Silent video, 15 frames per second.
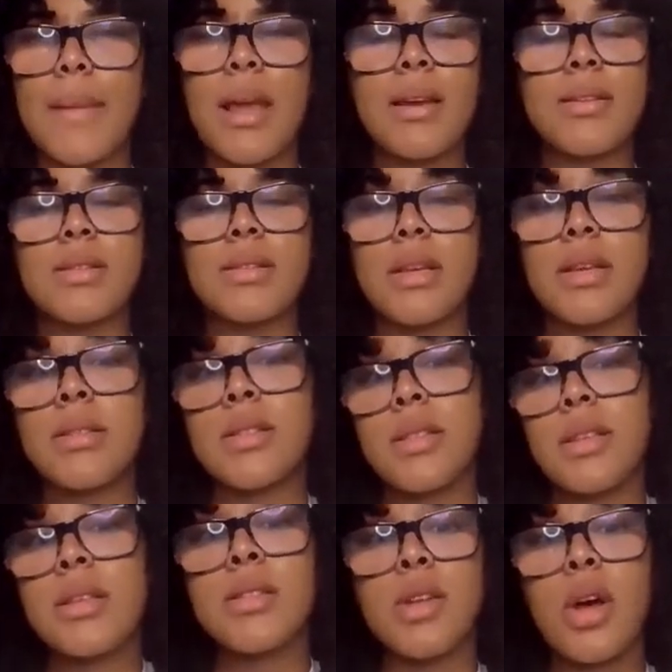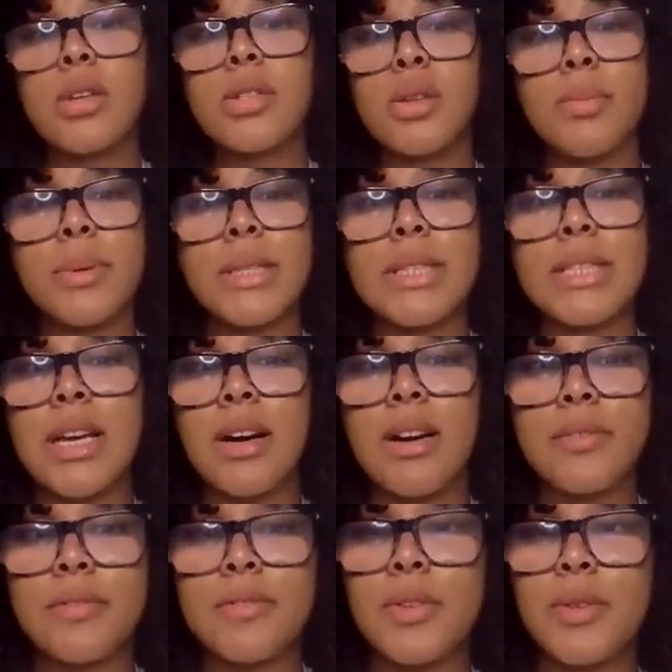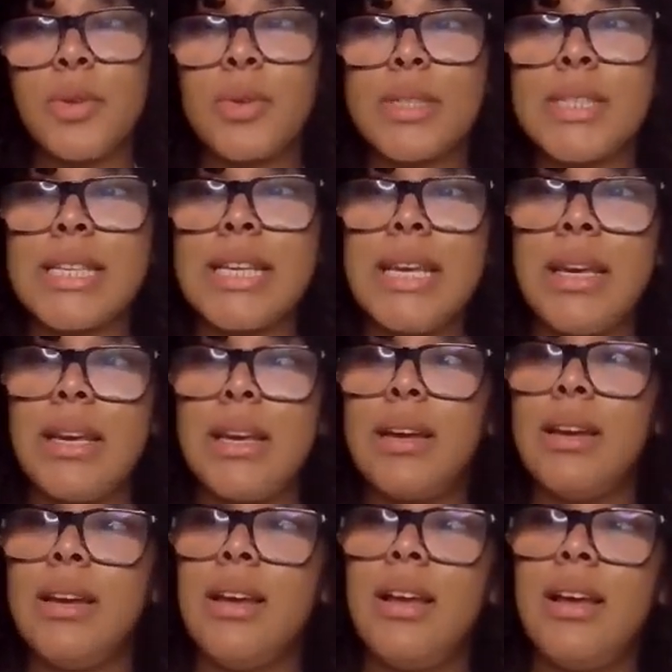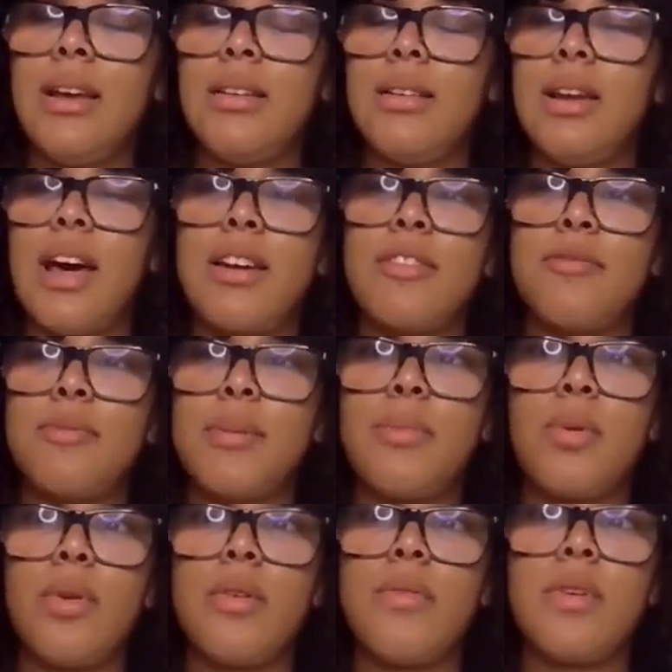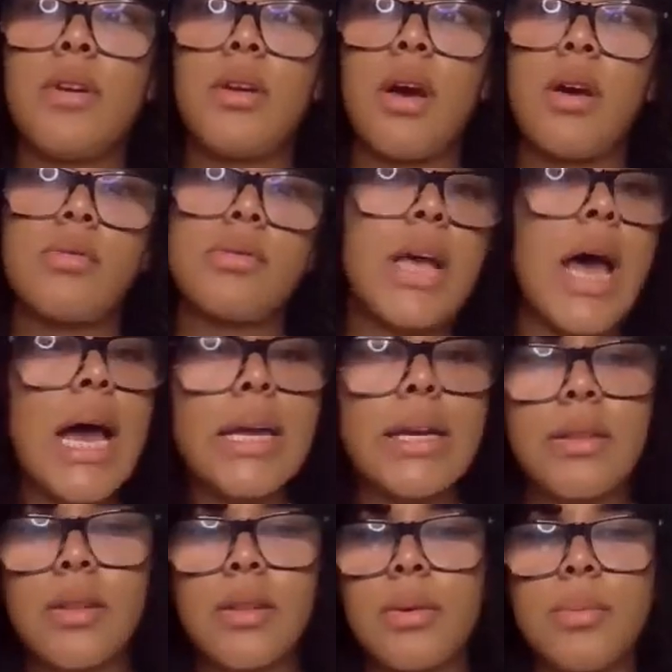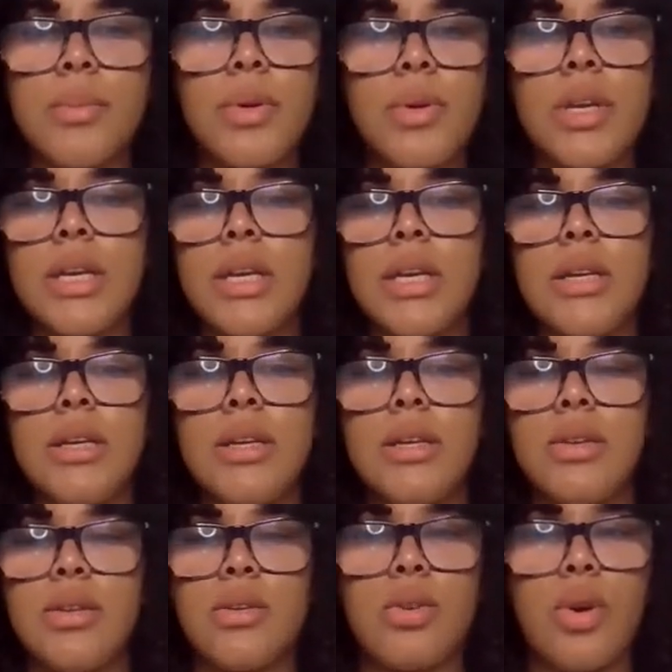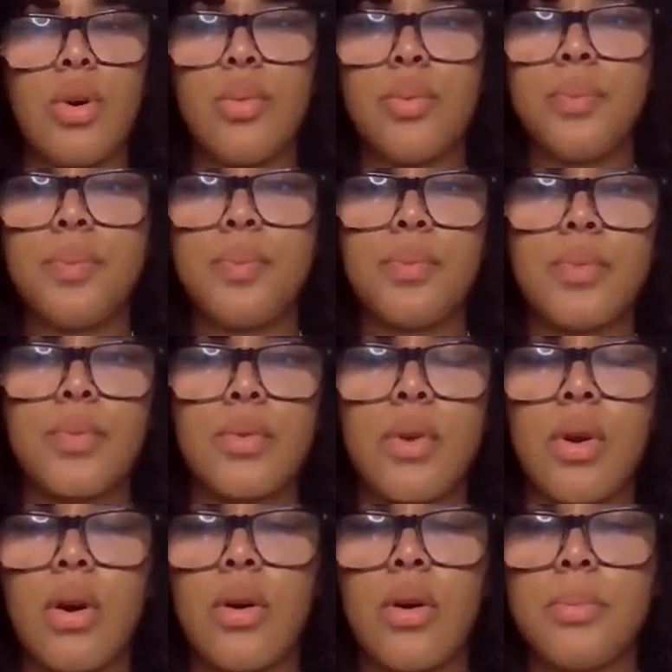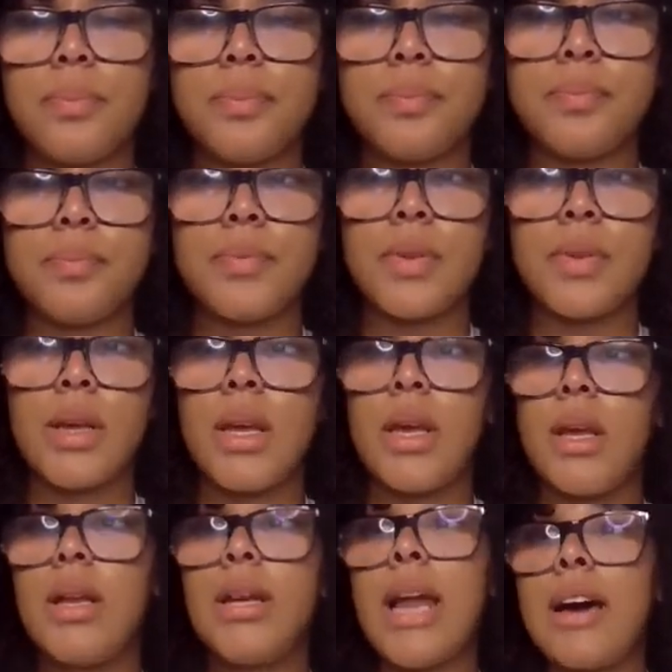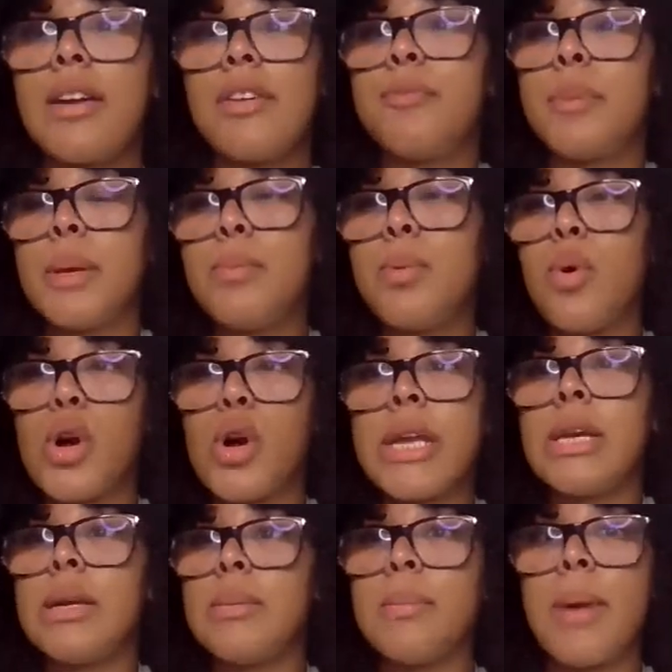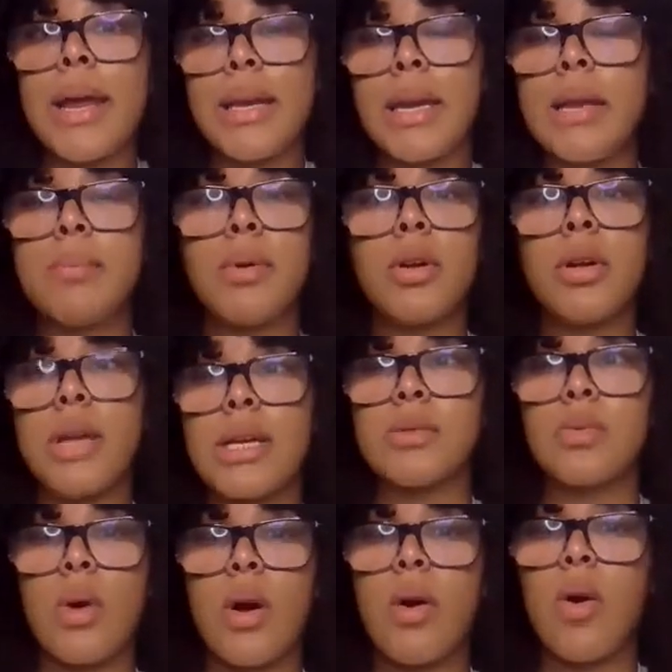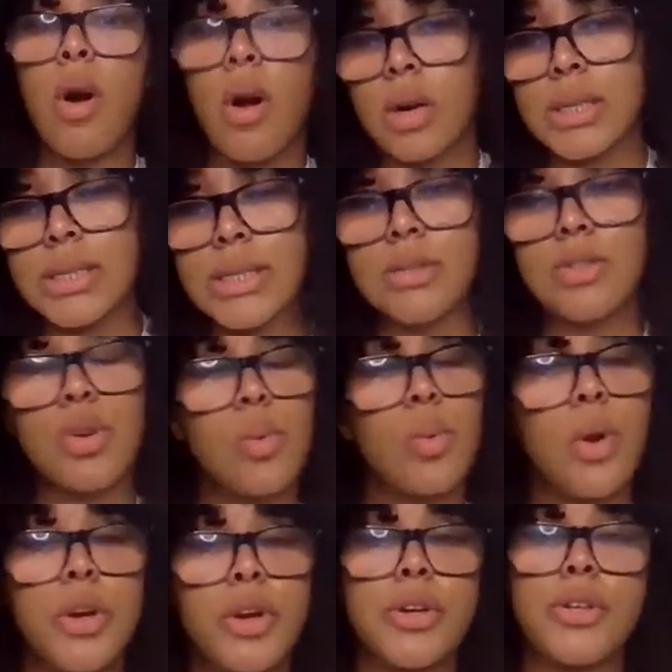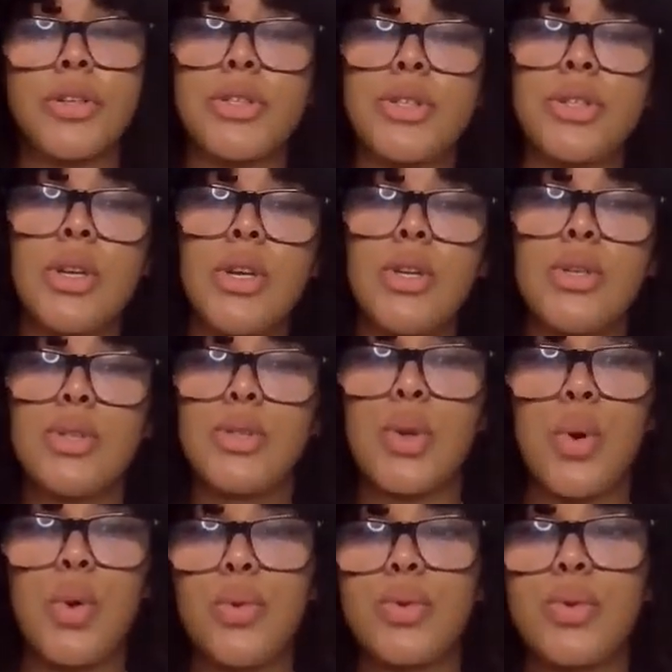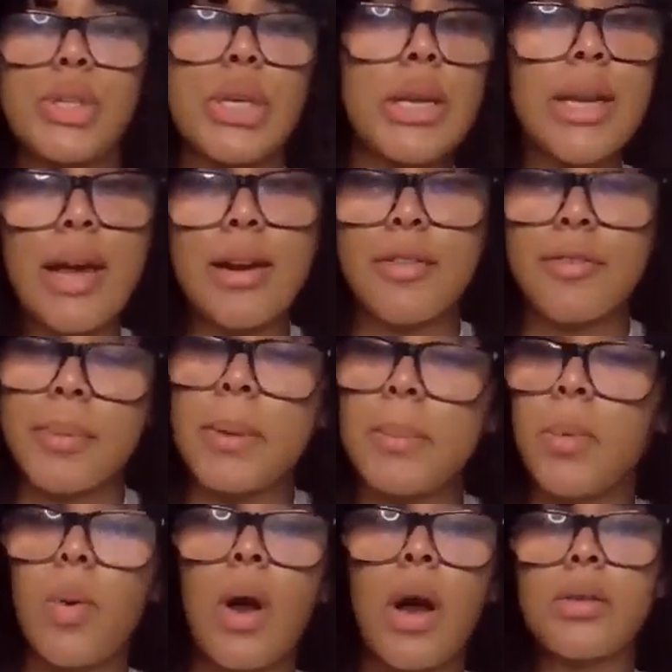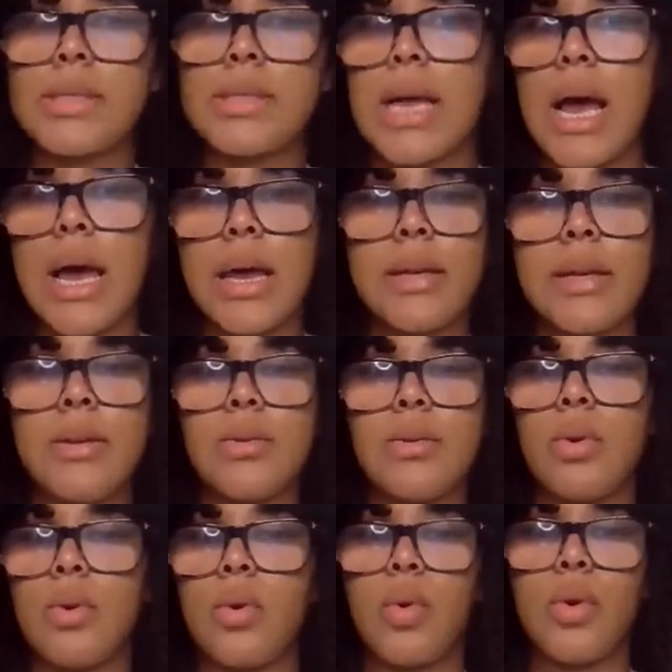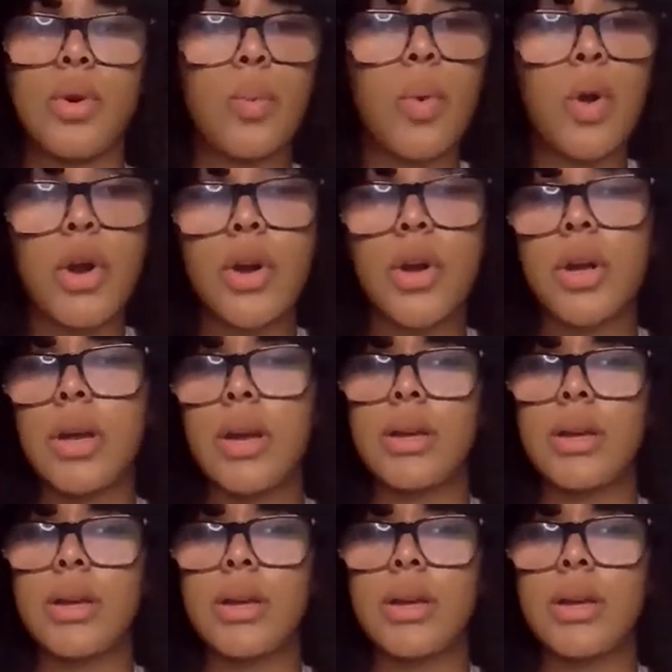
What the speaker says: Yes, it's also been tough, seeing a lot of people even outside in the community, Um, a lot of people in my neighborhood as well are essential workers. So you see a lot of people outside, going to work,